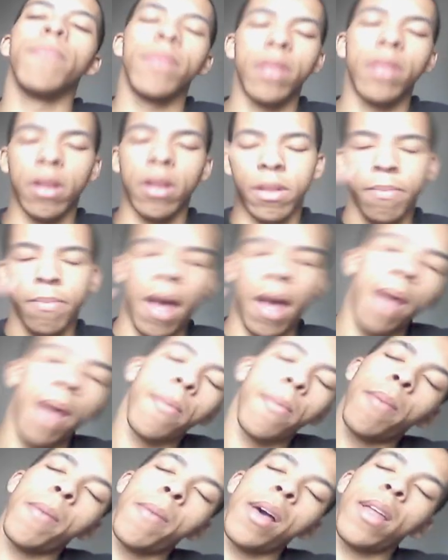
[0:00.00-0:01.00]
the
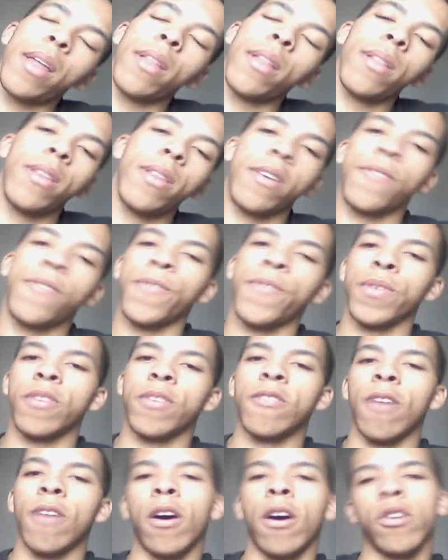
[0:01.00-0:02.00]
bottom of my list for the
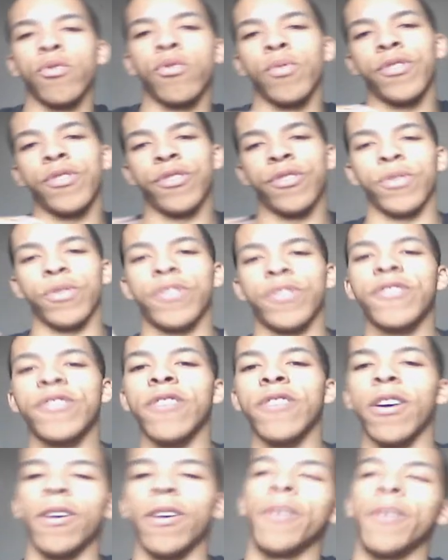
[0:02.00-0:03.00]
songs was "You're a
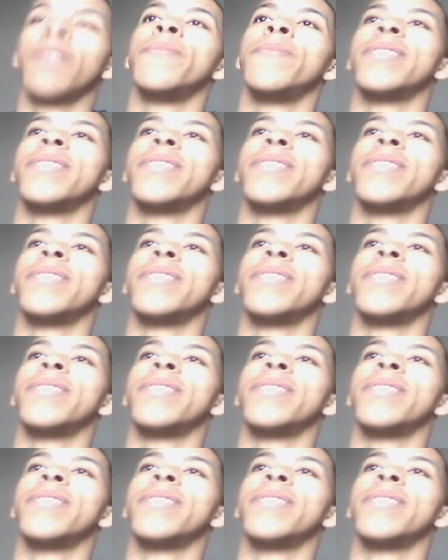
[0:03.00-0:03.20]
Star"